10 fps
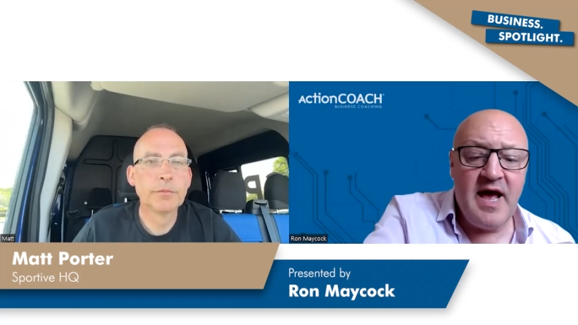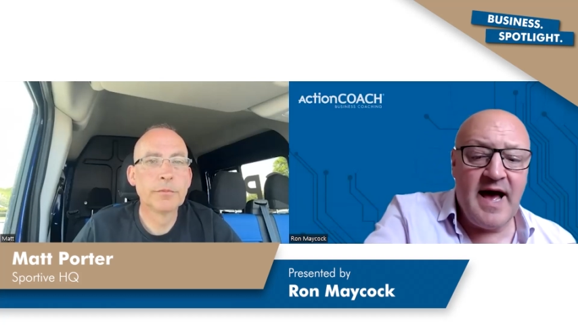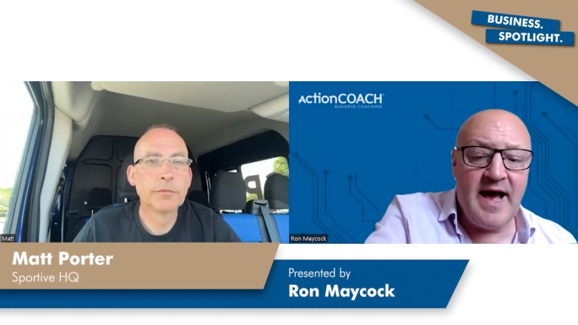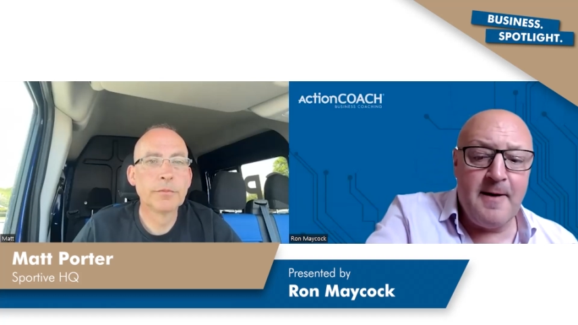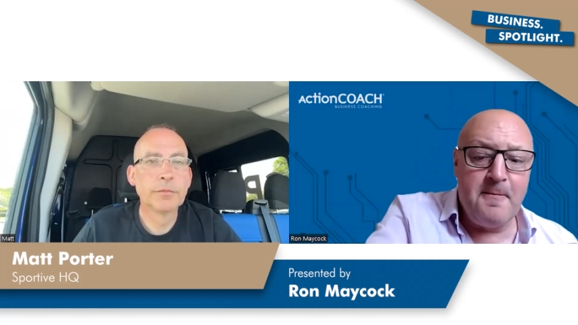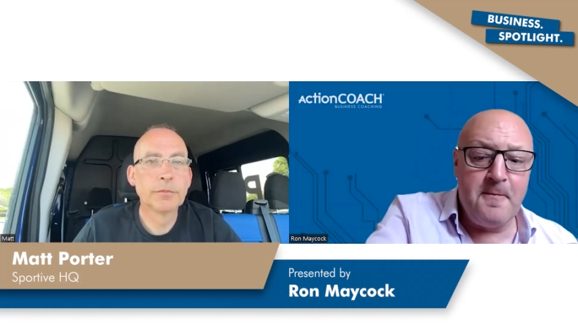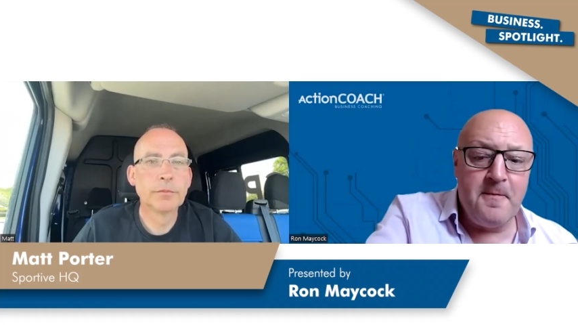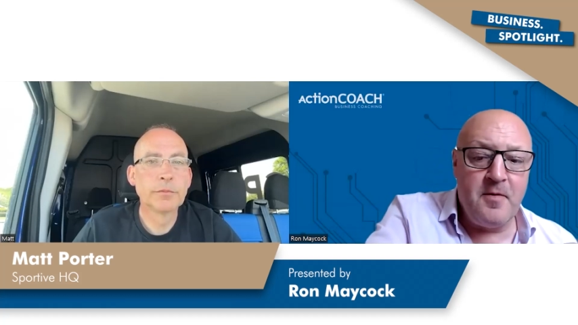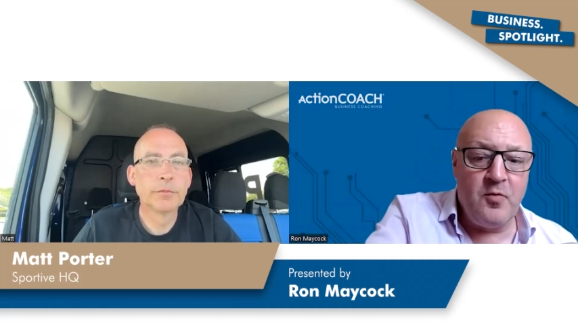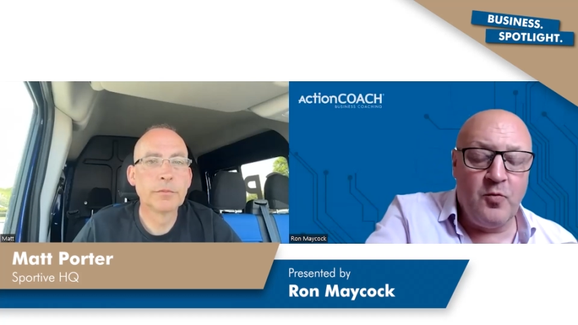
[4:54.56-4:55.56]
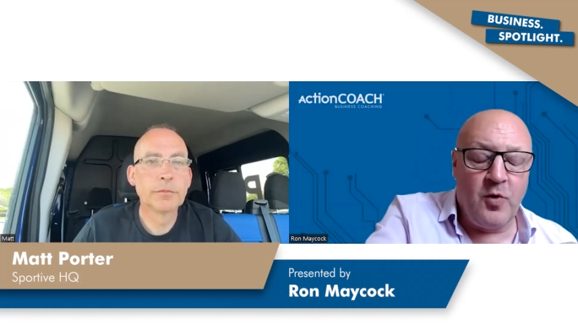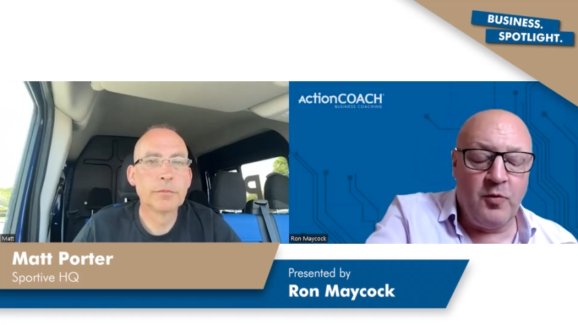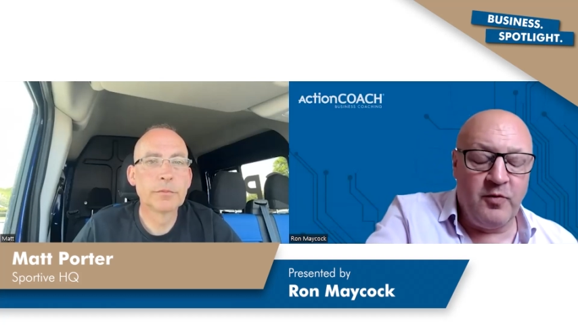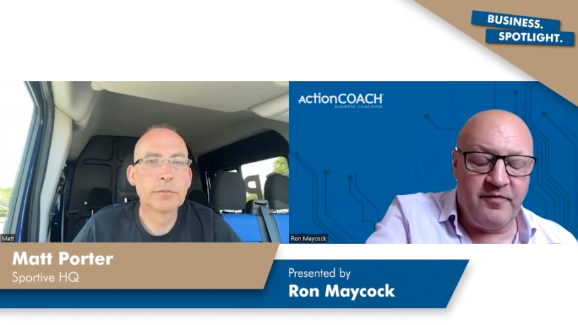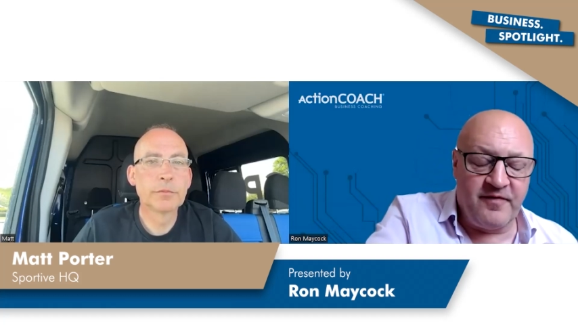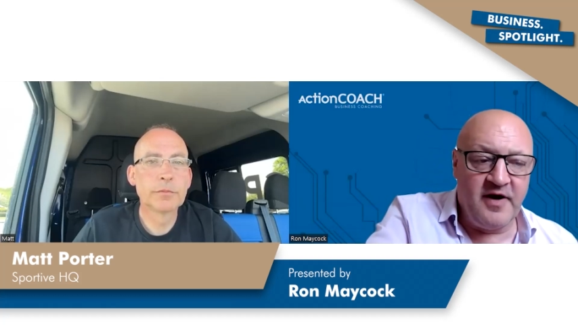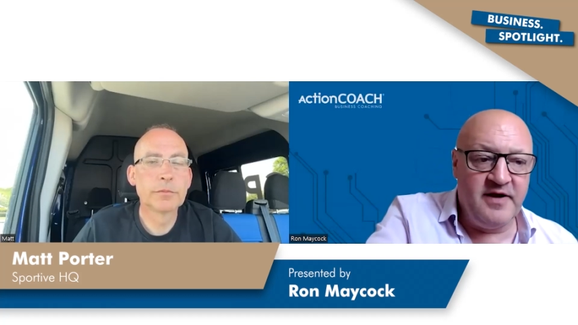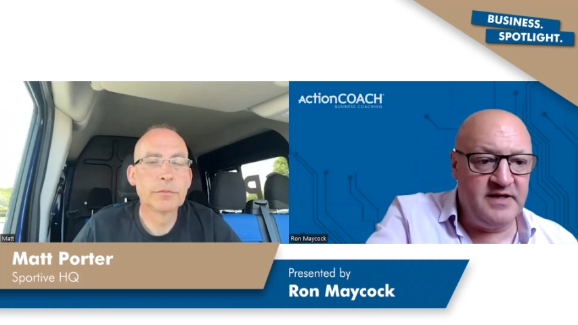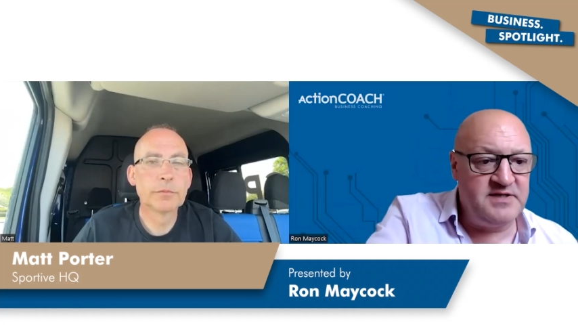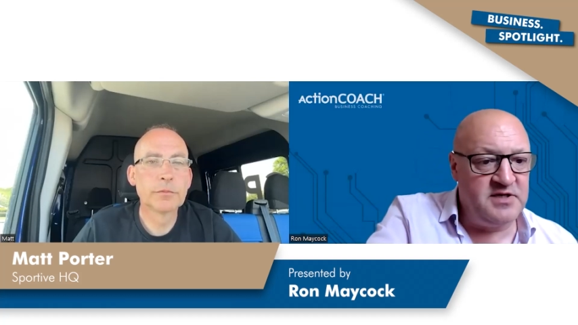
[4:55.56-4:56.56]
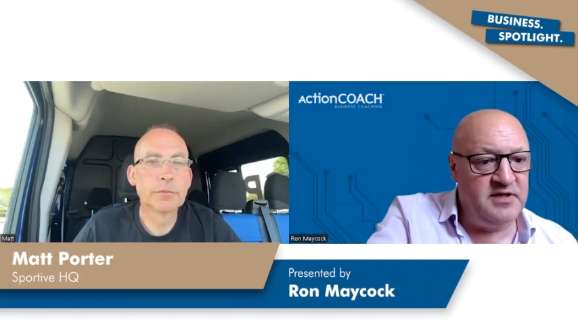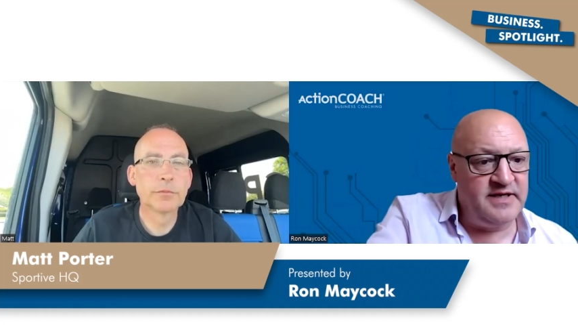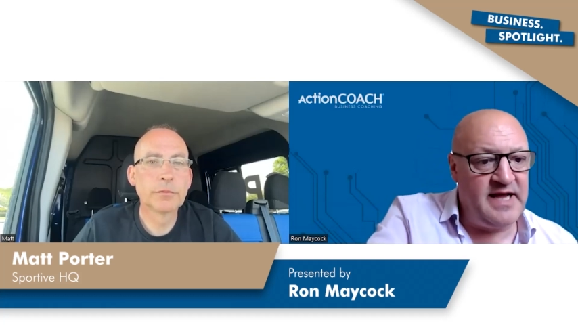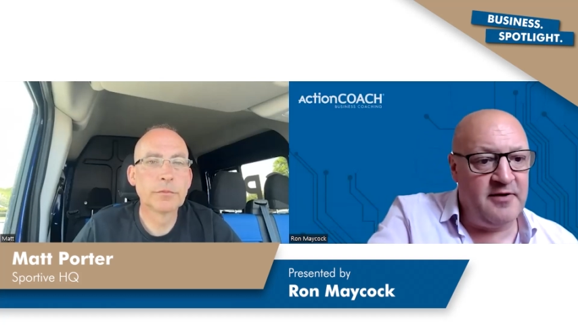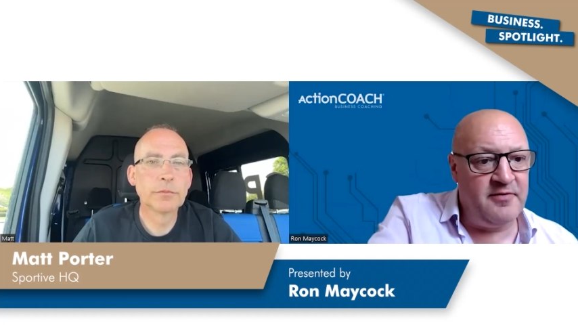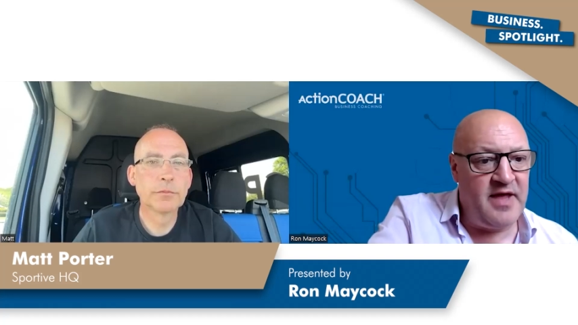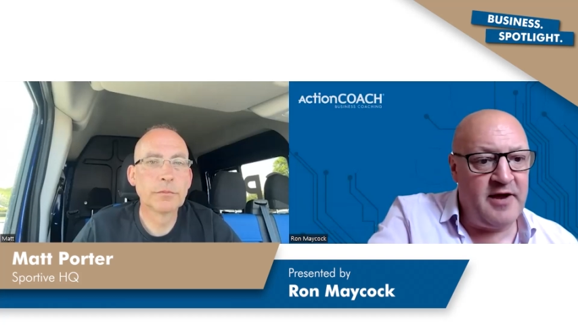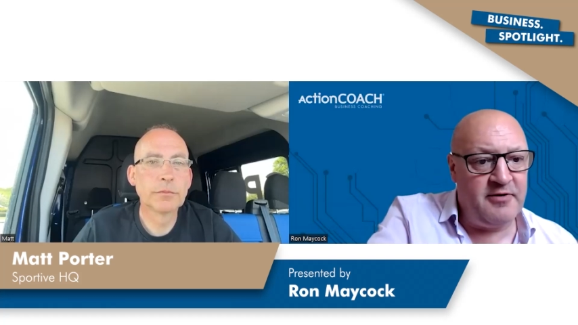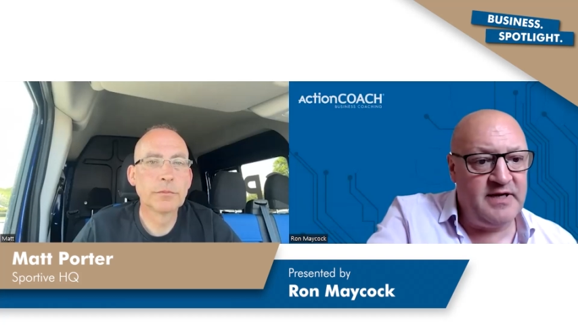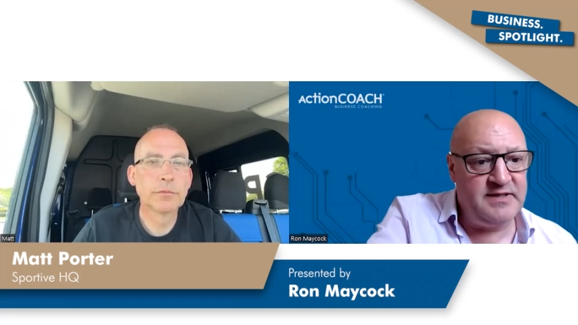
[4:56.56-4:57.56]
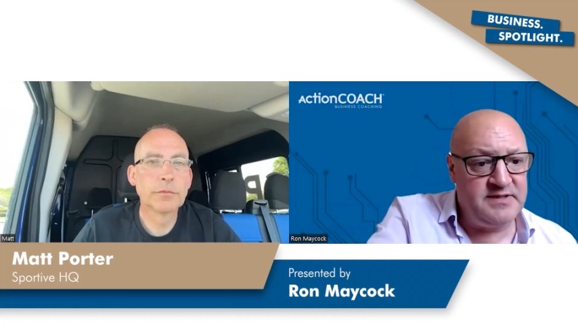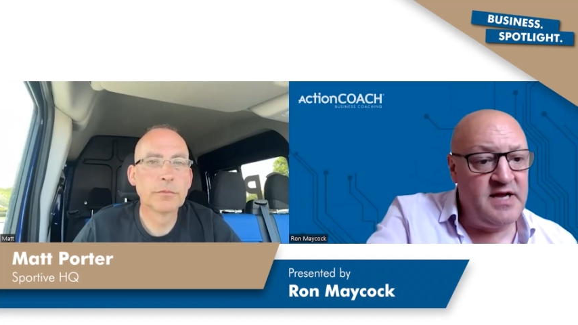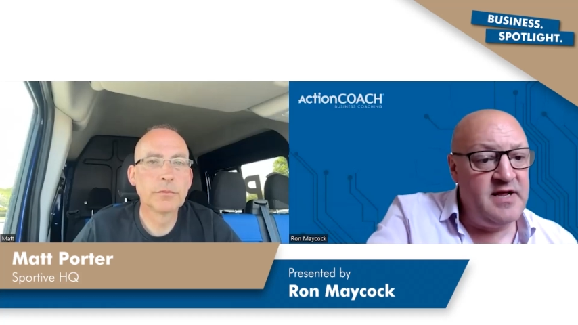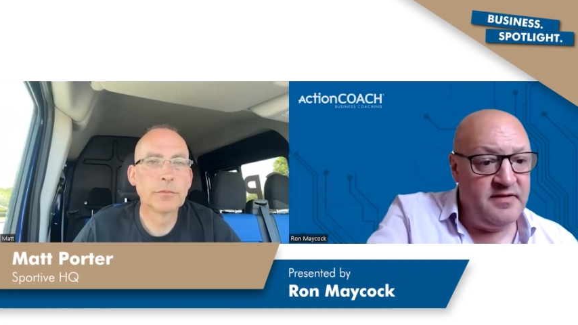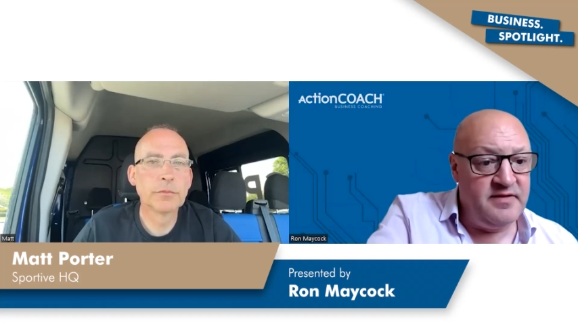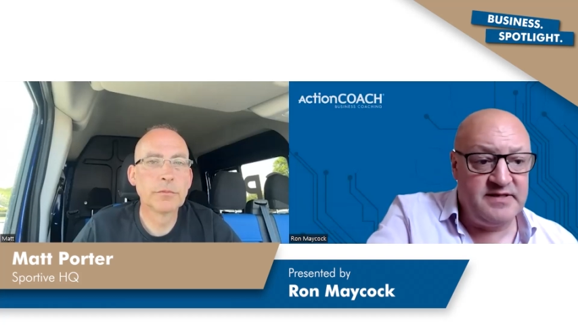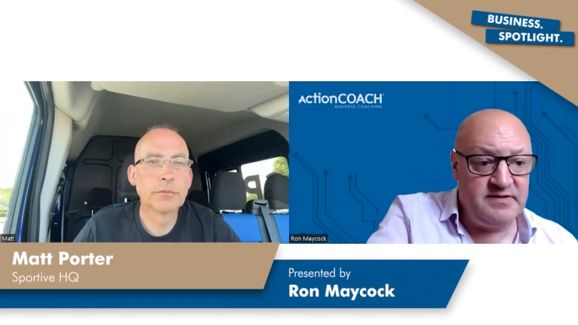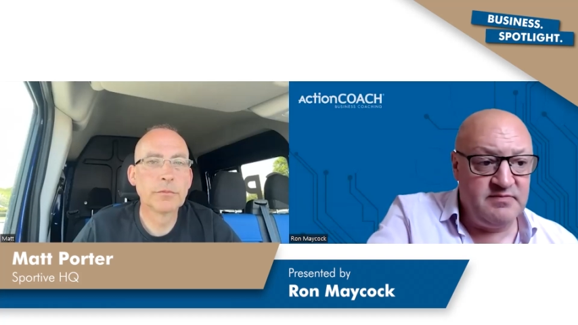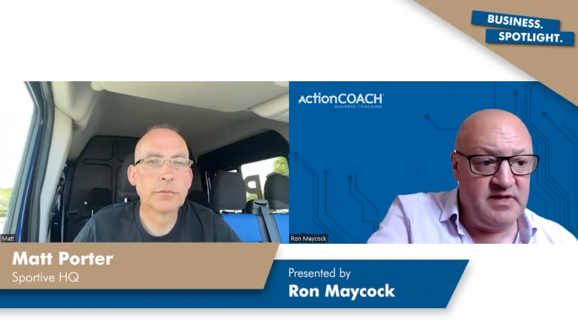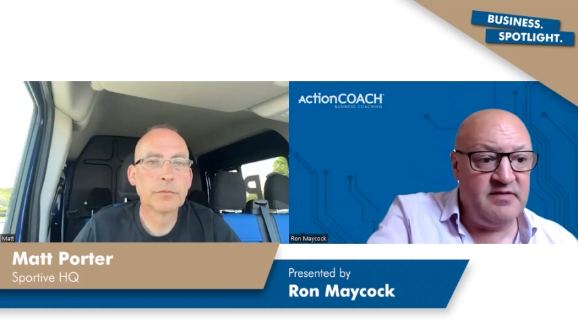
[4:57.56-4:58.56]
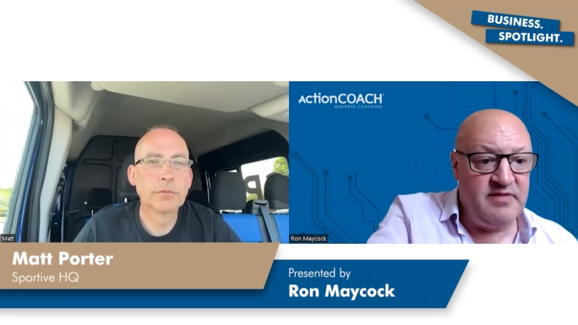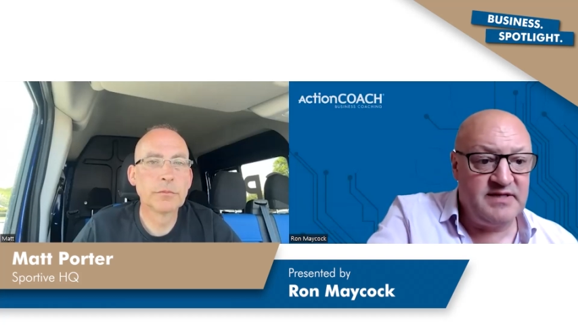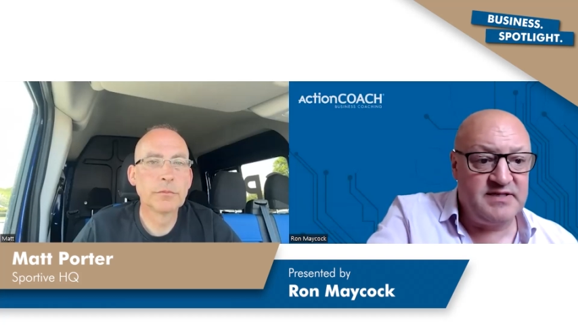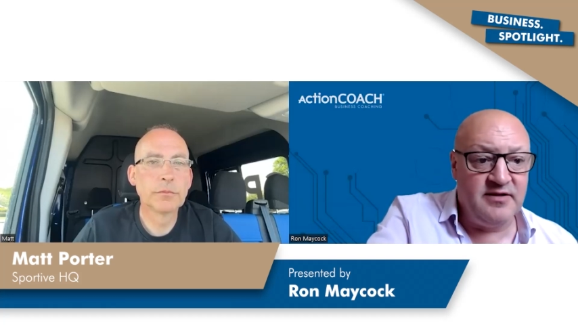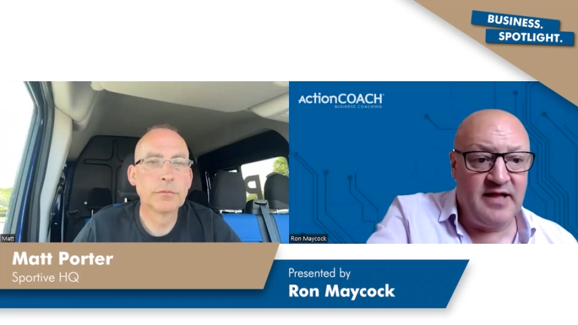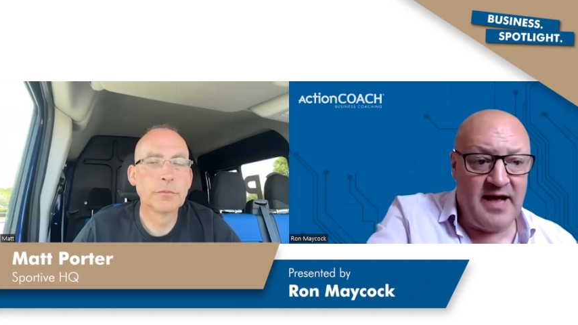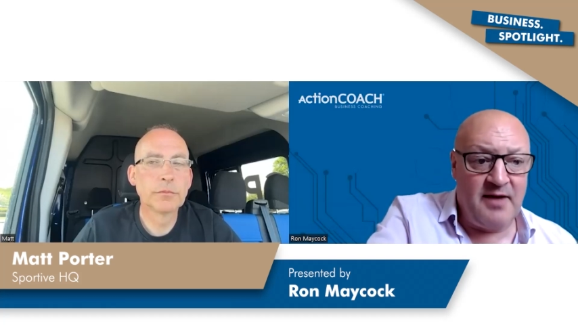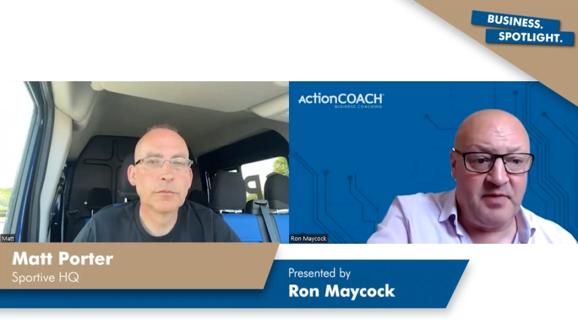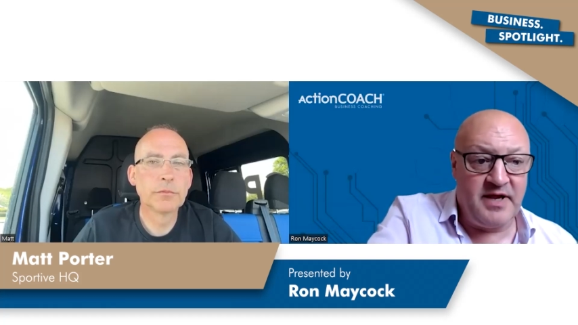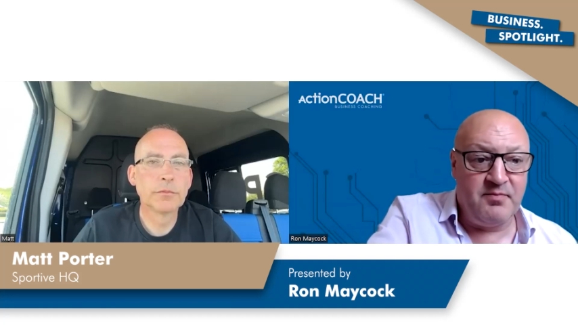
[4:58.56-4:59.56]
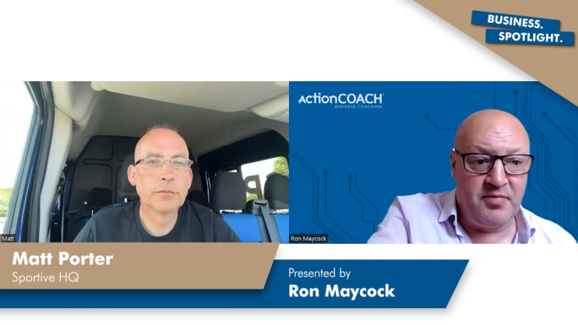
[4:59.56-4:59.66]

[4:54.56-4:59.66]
Speaker 1: Um, what we're finding certainly down there is this that they're still happening,